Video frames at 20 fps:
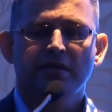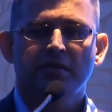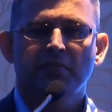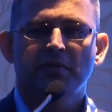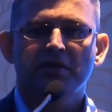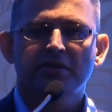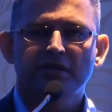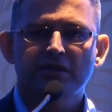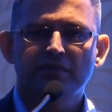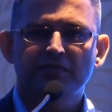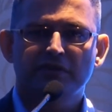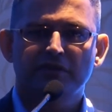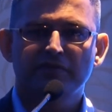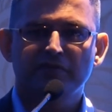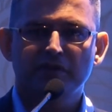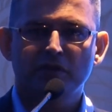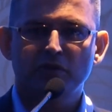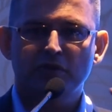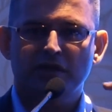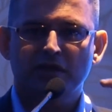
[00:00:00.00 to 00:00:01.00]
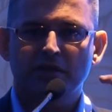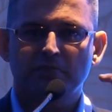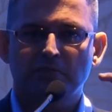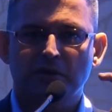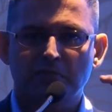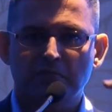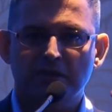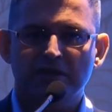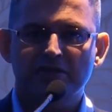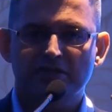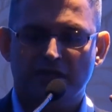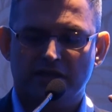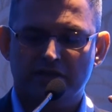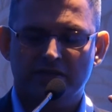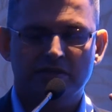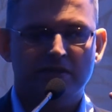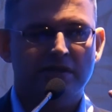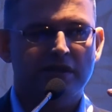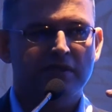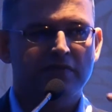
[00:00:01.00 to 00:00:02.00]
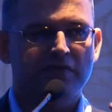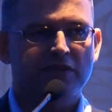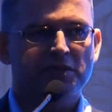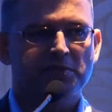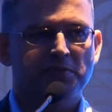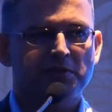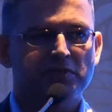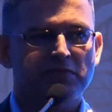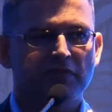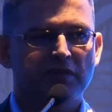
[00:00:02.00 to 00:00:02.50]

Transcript: But then when we look at public sector investments,